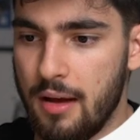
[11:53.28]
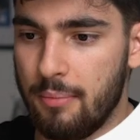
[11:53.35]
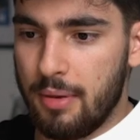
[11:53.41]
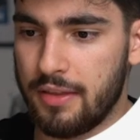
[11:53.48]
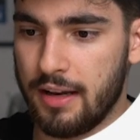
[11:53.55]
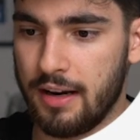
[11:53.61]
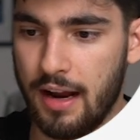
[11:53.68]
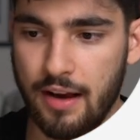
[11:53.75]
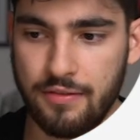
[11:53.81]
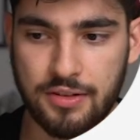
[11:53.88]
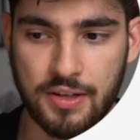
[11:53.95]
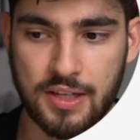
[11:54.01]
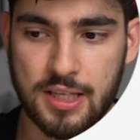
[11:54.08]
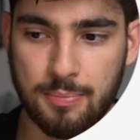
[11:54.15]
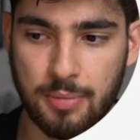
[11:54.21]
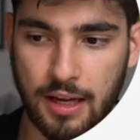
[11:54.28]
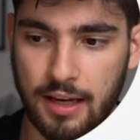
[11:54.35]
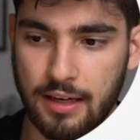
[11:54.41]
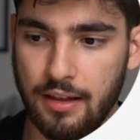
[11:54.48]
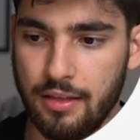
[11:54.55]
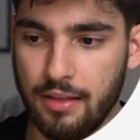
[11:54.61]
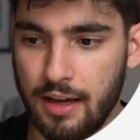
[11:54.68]
But then I have to
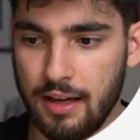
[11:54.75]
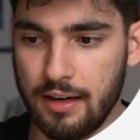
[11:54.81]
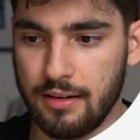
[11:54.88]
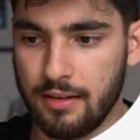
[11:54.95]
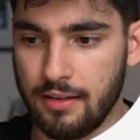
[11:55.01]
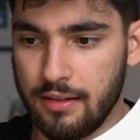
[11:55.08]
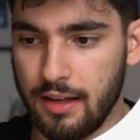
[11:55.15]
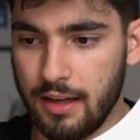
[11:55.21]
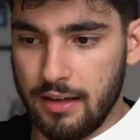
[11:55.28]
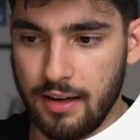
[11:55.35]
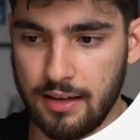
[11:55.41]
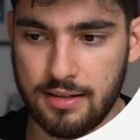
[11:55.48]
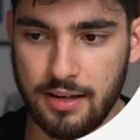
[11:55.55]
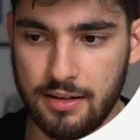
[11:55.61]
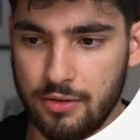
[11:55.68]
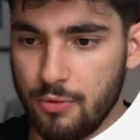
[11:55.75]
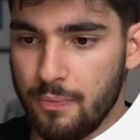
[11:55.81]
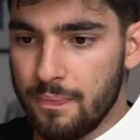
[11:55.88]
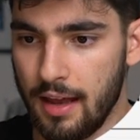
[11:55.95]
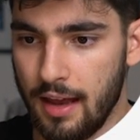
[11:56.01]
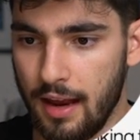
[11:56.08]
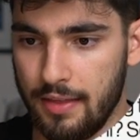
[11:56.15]
explain that yes, I do.
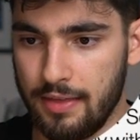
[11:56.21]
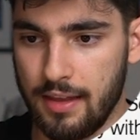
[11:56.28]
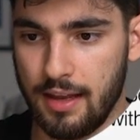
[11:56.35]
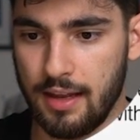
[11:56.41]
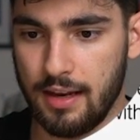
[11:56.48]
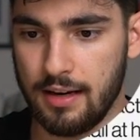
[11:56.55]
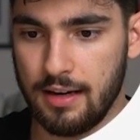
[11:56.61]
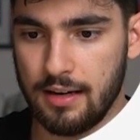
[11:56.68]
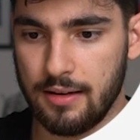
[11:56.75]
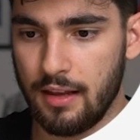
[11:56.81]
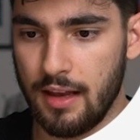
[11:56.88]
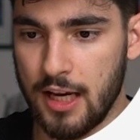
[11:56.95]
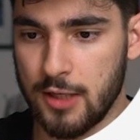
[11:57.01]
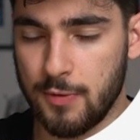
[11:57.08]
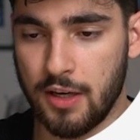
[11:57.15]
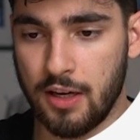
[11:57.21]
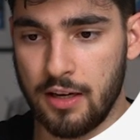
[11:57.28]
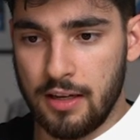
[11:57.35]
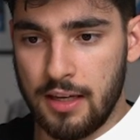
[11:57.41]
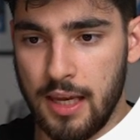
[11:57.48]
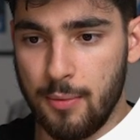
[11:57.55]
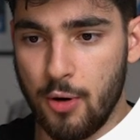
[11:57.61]
And then as we
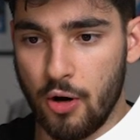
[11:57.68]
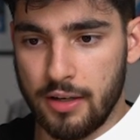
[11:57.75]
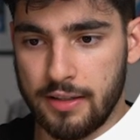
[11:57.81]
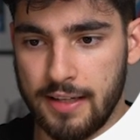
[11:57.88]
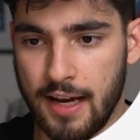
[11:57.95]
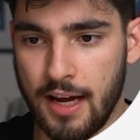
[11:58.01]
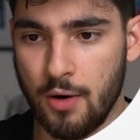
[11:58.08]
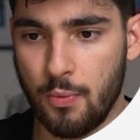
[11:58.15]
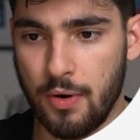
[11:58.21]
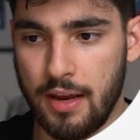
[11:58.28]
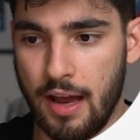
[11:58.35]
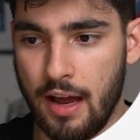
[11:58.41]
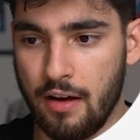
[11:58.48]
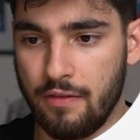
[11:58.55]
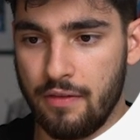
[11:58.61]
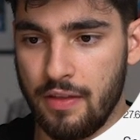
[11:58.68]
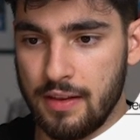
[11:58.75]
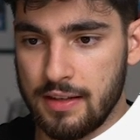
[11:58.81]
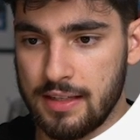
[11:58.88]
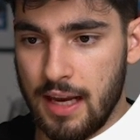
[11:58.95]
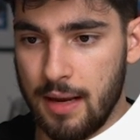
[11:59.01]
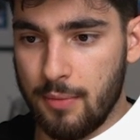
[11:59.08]
keep going down, we have the
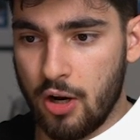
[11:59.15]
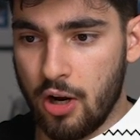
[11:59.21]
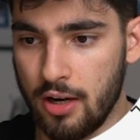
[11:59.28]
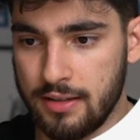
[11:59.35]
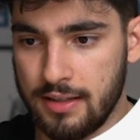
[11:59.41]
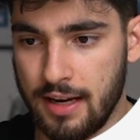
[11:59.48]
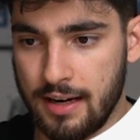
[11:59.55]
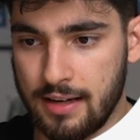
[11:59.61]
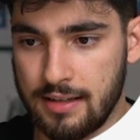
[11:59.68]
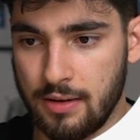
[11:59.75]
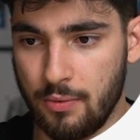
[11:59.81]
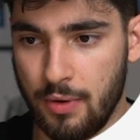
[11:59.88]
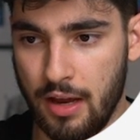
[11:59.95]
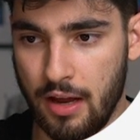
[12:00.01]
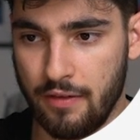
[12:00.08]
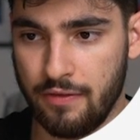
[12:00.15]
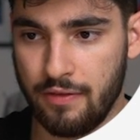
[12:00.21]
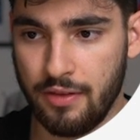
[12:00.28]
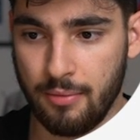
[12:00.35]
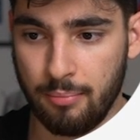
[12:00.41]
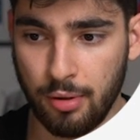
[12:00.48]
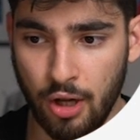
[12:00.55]
same contact, we have
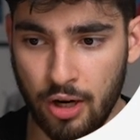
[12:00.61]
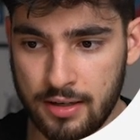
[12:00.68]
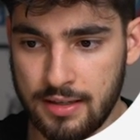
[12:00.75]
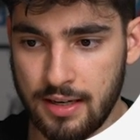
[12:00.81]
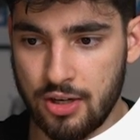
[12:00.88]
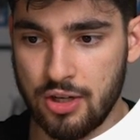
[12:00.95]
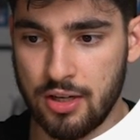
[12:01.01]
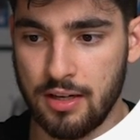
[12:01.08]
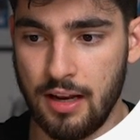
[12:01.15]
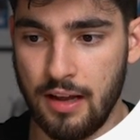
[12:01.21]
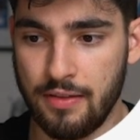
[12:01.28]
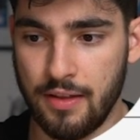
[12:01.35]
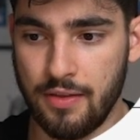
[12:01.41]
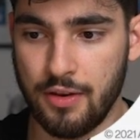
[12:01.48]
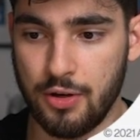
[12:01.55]
the blog section, and then the